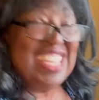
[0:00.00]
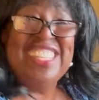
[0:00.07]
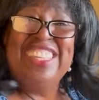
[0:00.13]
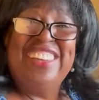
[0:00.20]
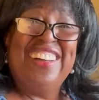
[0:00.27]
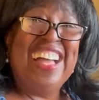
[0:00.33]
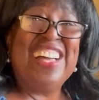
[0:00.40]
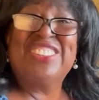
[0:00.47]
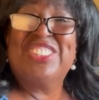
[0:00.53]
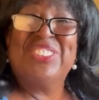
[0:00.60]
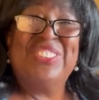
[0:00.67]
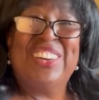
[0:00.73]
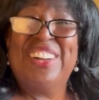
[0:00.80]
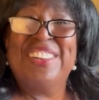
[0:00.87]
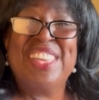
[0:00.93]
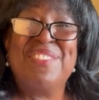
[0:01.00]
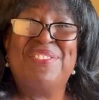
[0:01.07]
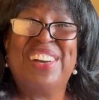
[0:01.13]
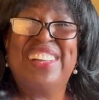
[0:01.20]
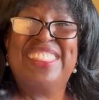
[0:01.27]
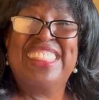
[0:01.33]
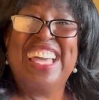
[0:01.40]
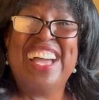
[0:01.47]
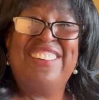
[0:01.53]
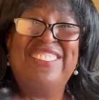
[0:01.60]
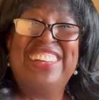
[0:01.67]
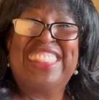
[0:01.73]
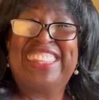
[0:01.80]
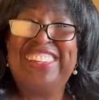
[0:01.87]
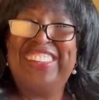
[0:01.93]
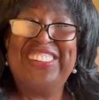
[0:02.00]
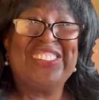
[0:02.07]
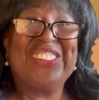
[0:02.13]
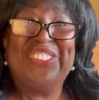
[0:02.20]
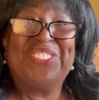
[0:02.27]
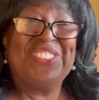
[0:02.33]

You don't have to worry about that with local